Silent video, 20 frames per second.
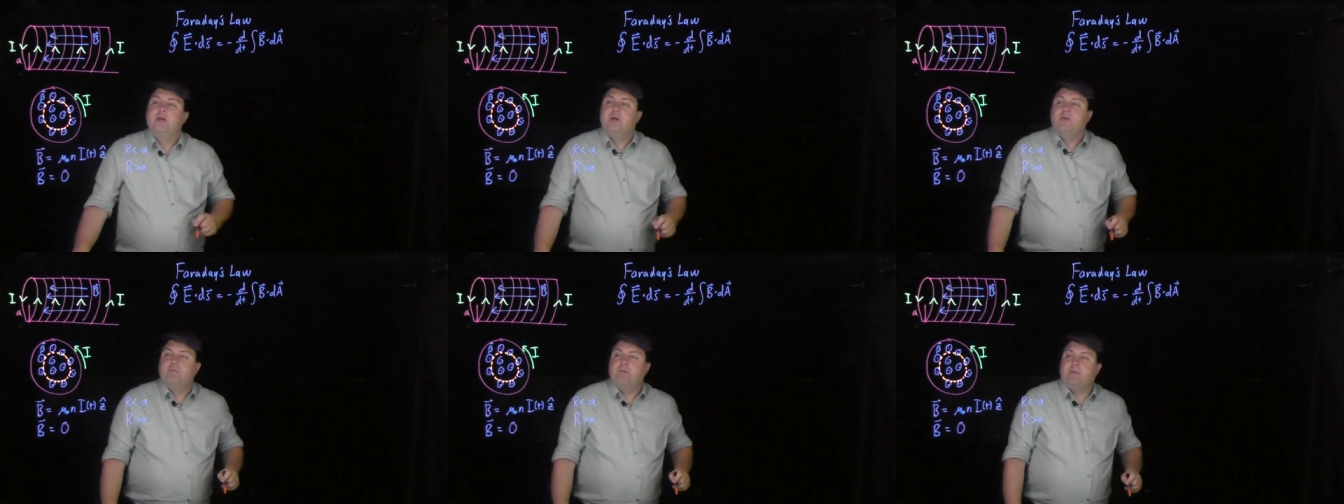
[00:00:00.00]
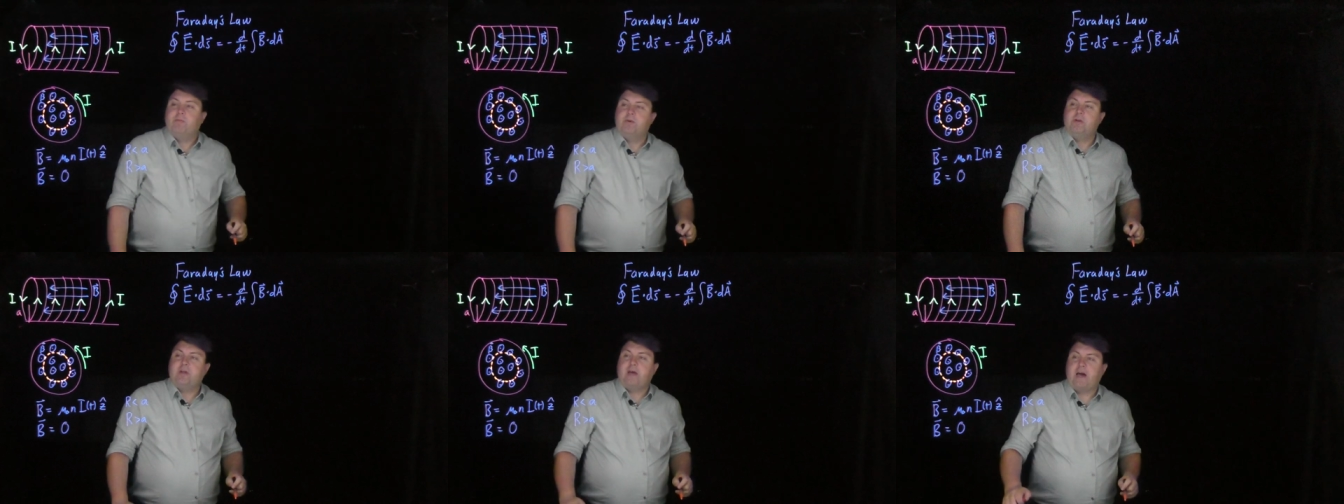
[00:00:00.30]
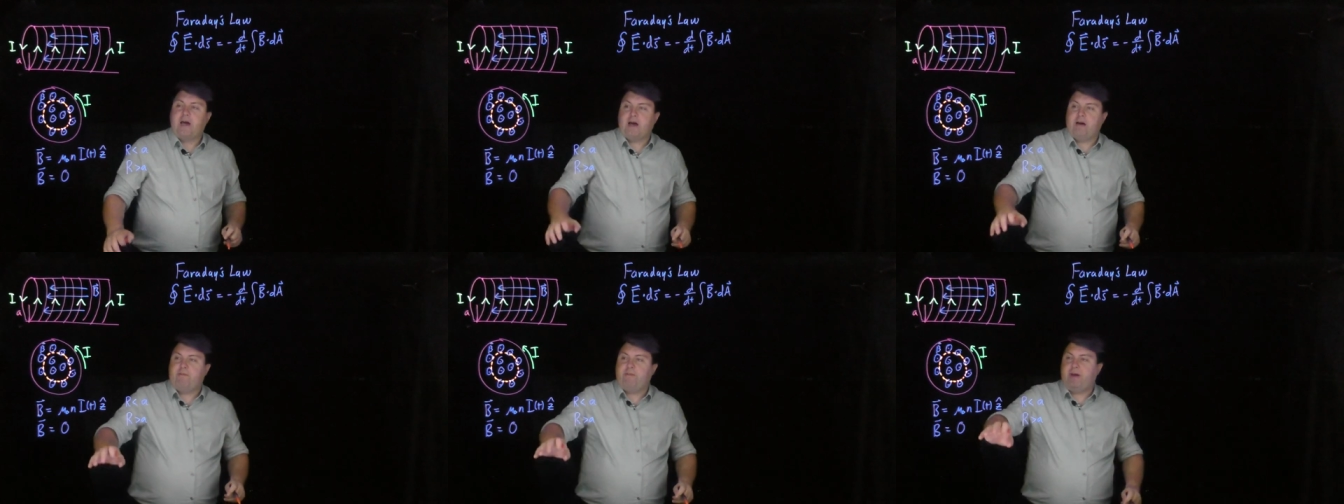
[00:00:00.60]
we would
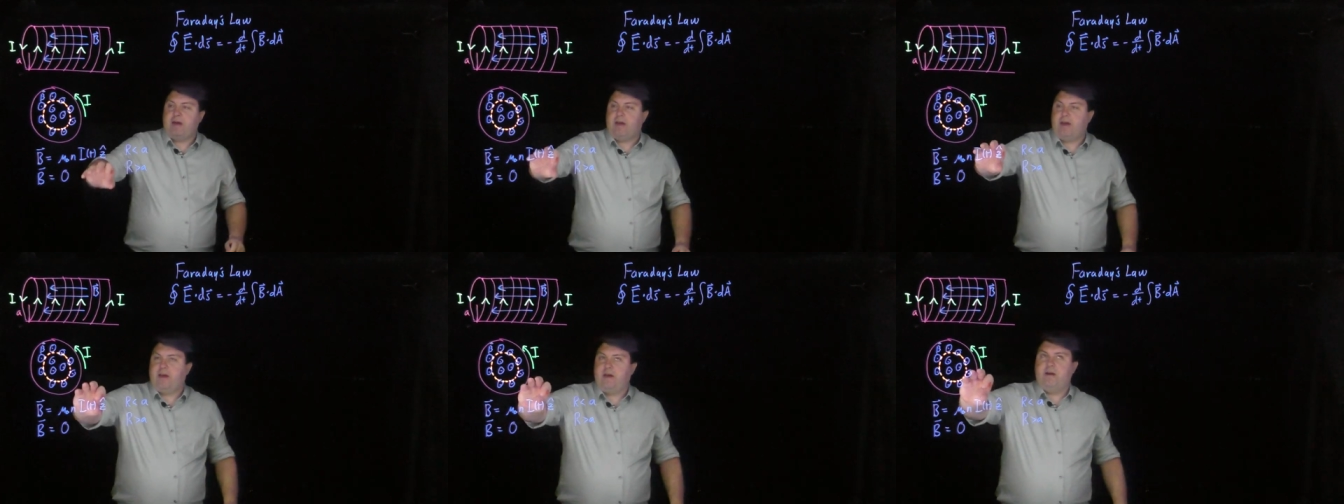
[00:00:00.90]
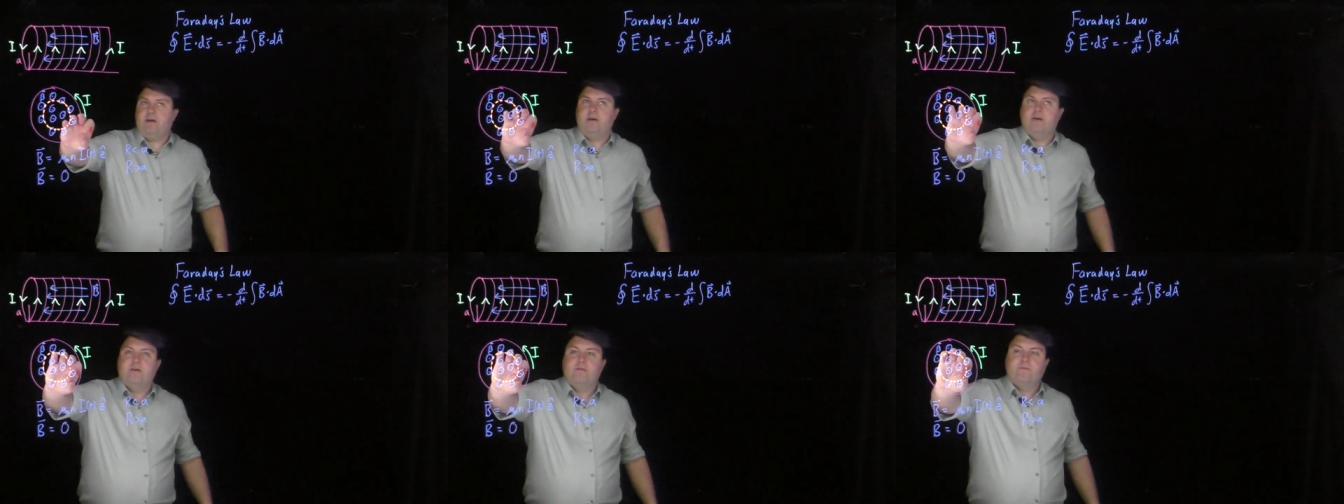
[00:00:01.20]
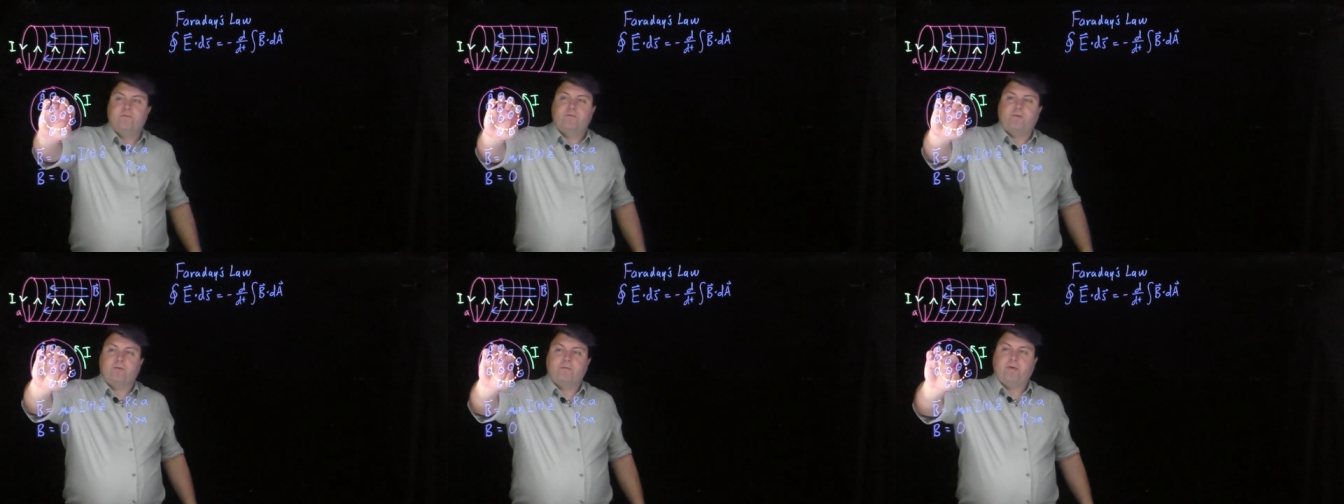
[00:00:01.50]
have a
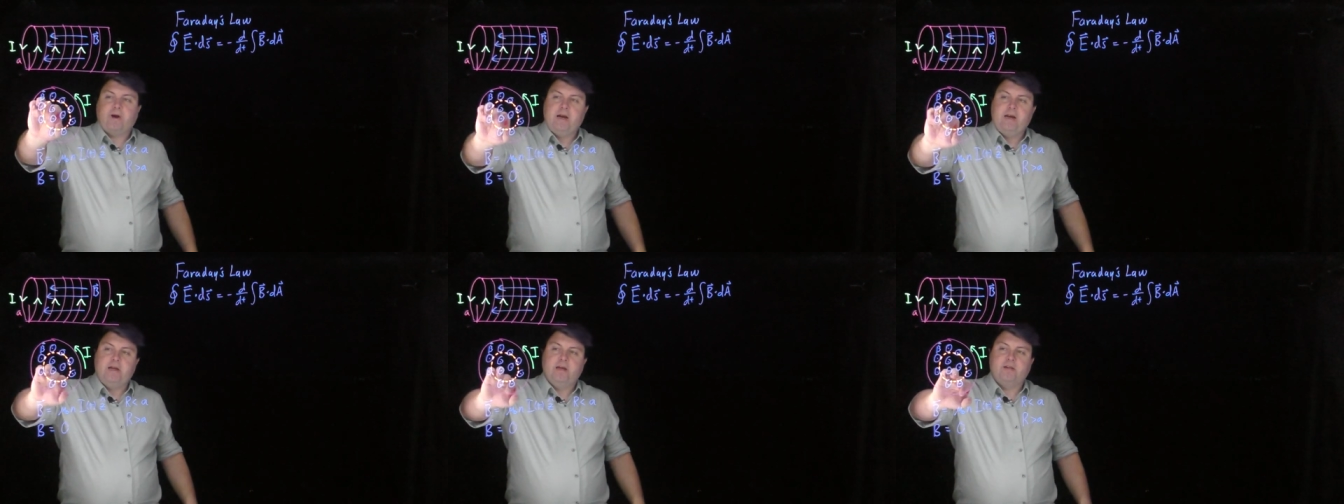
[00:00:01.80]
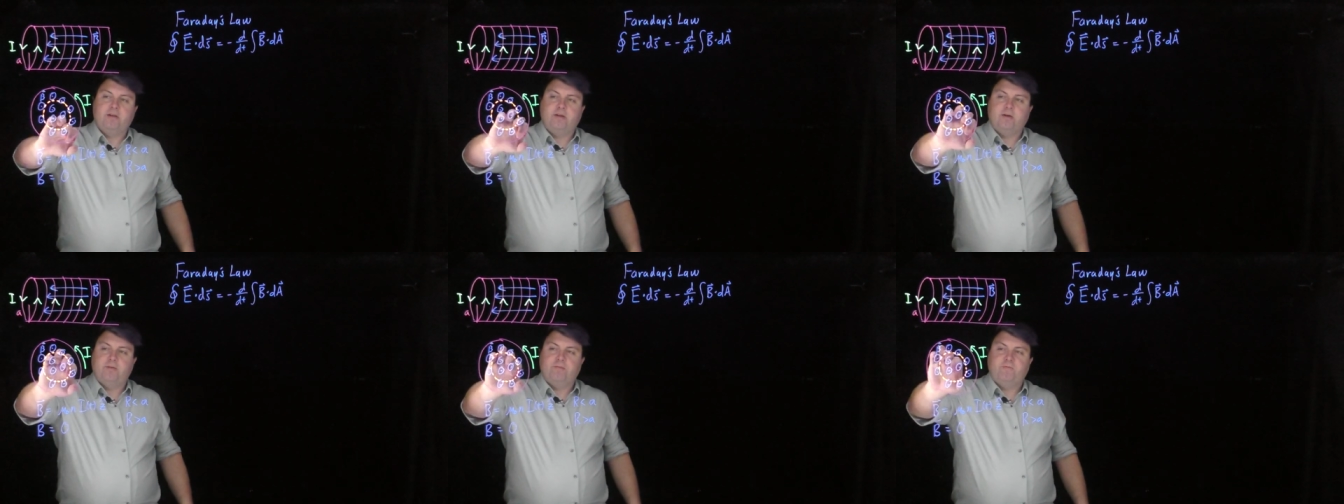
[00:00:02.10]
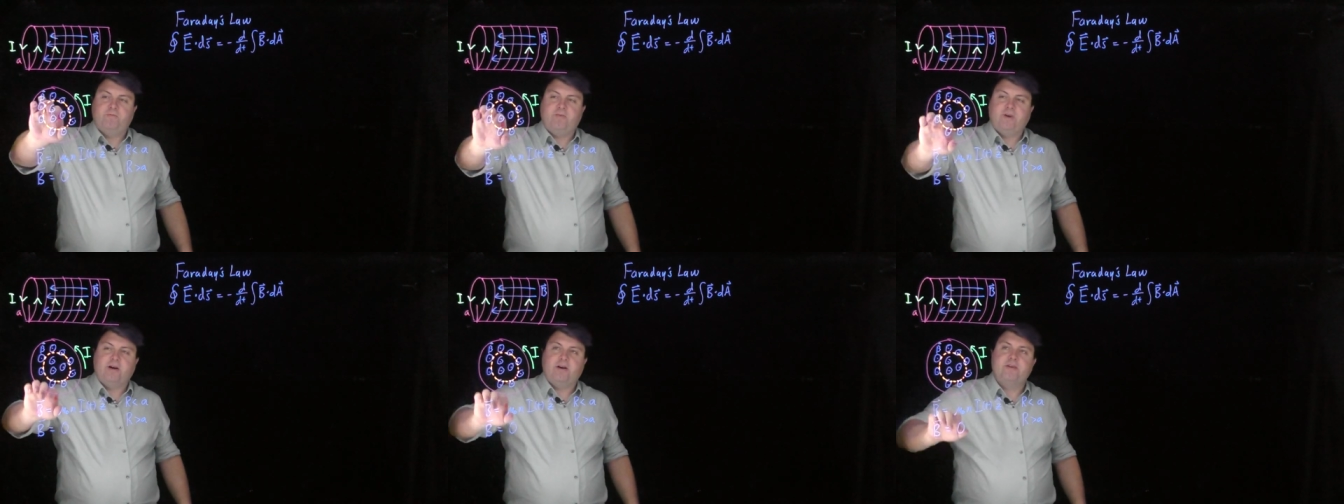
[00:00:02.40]
Faradian loop
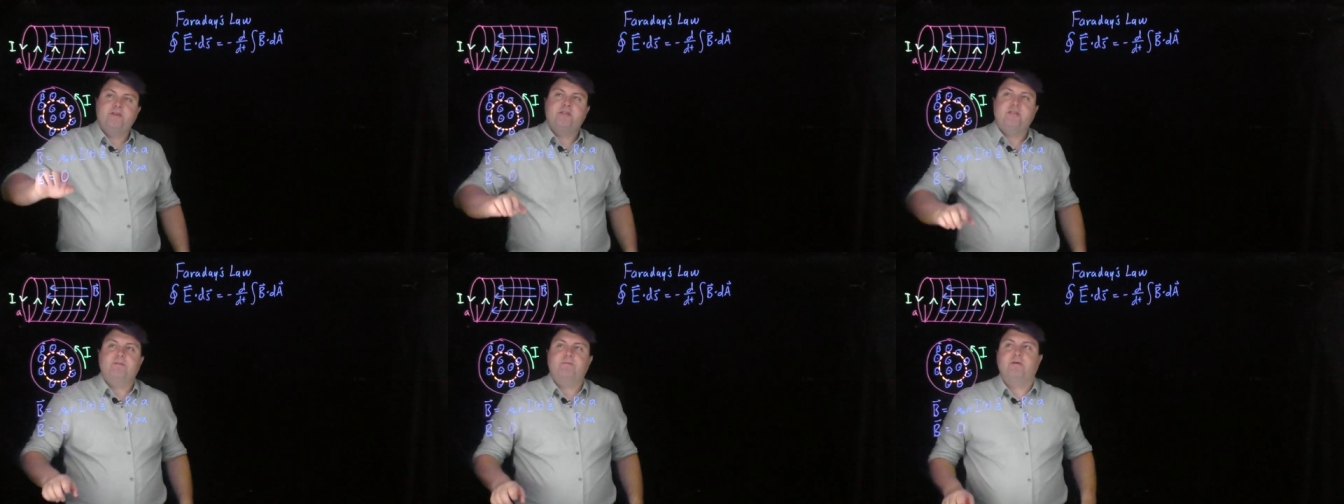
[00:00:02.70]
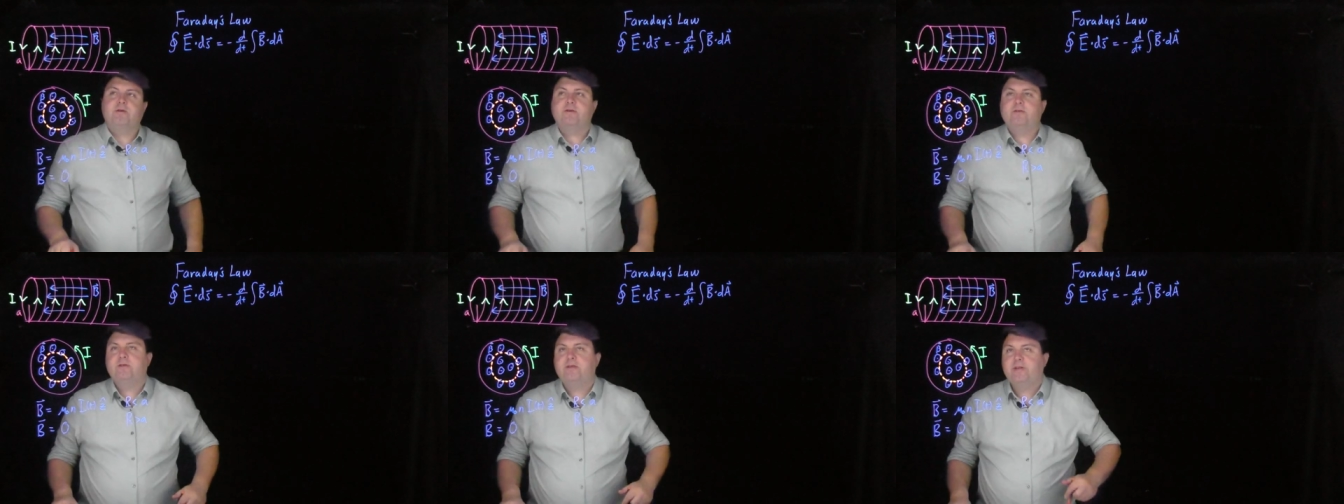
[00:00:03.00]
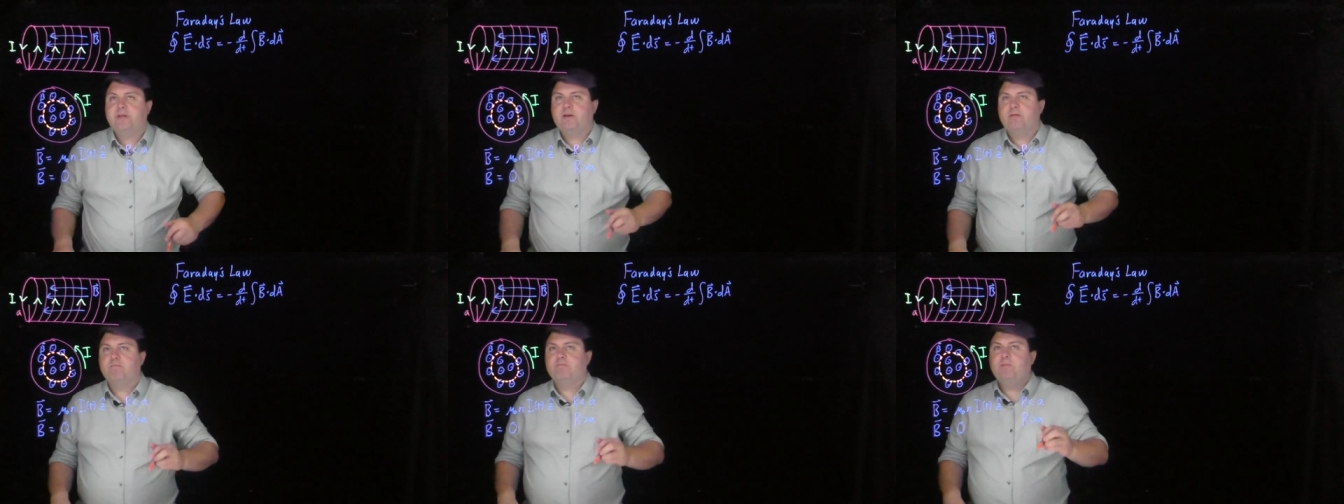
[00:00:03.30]
very similar to the
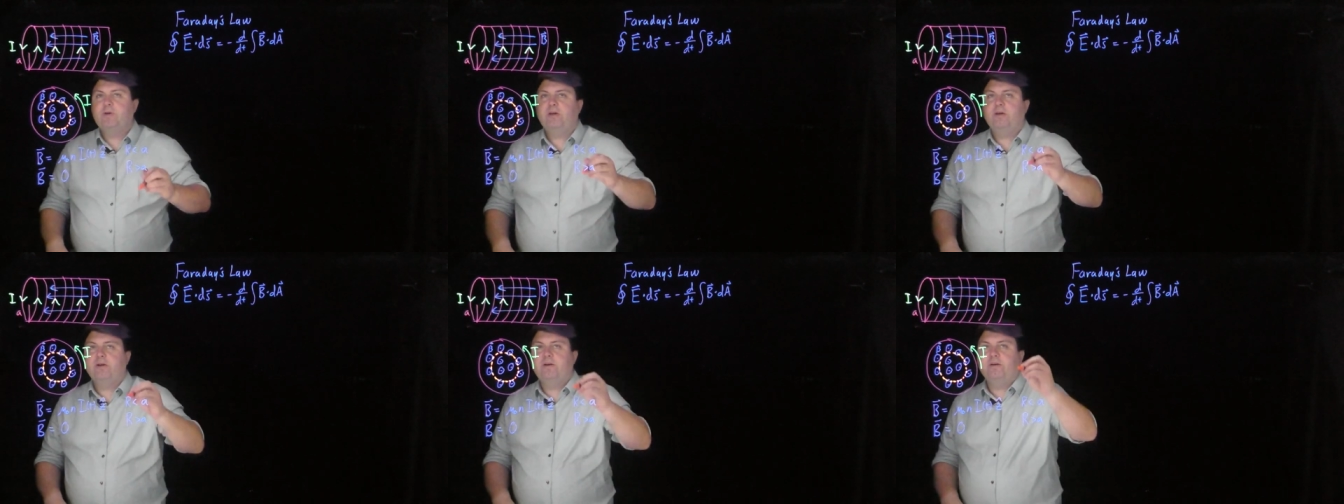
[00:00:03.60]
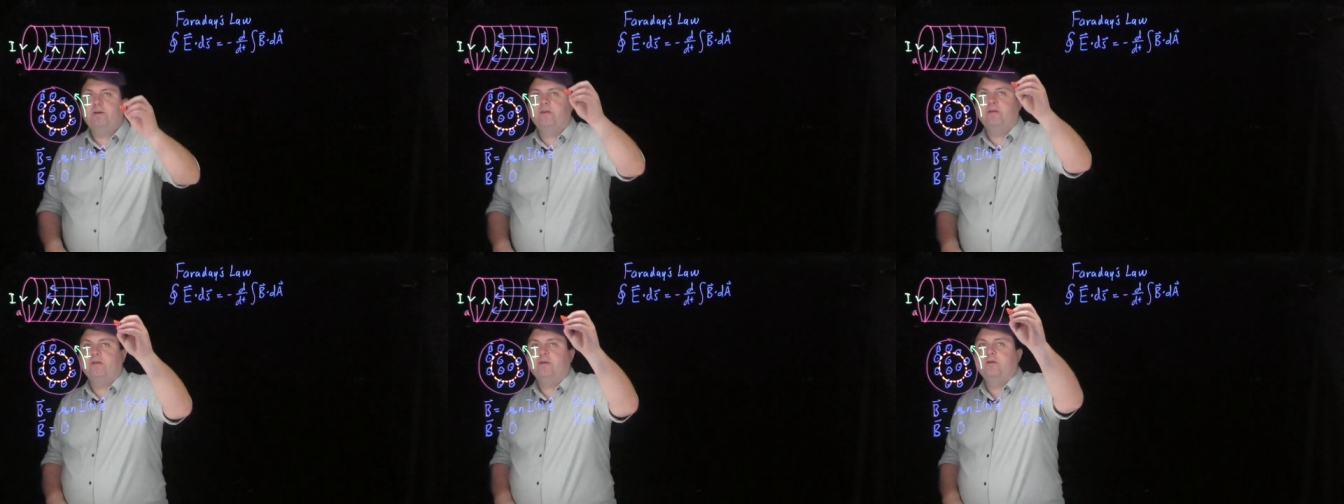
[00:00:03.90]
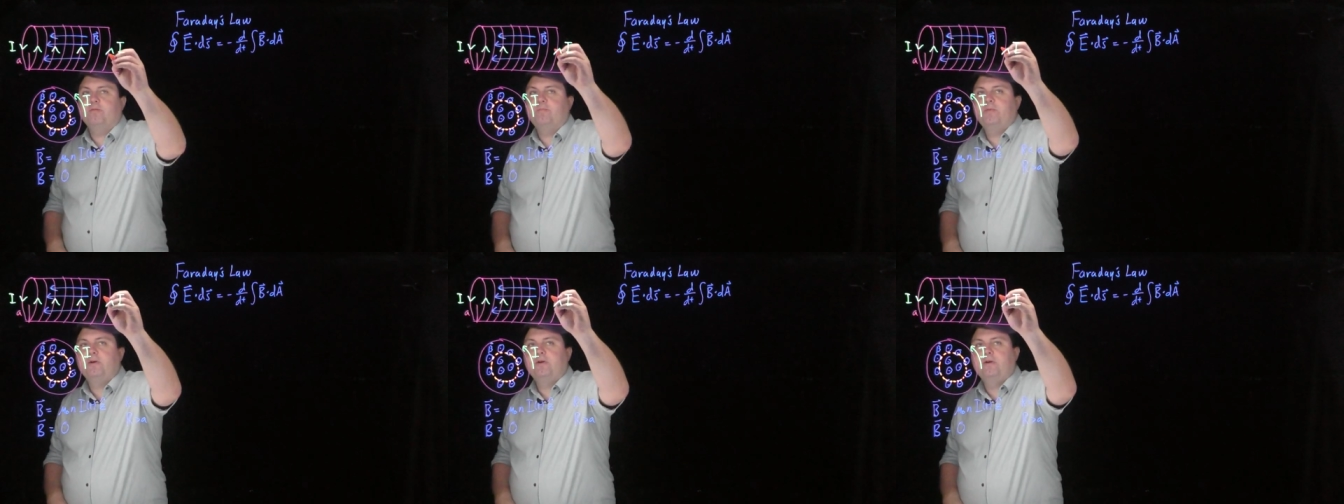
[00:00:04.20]
Amperian loop